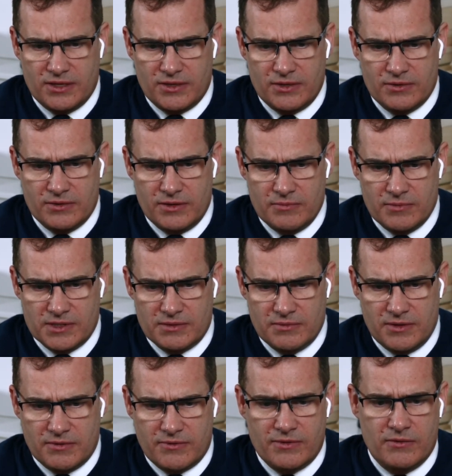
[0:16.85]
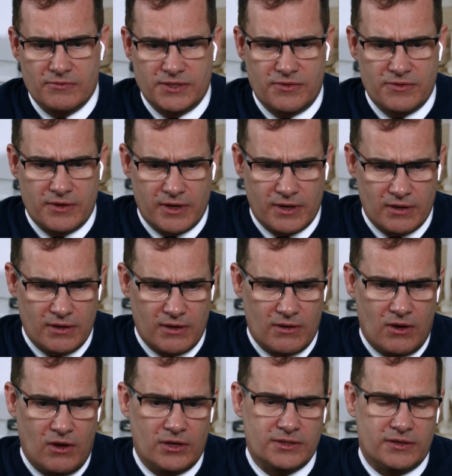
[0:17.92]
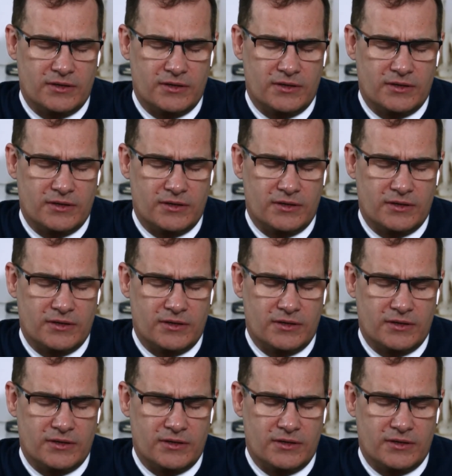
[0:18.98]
So you're obviously throwing a lot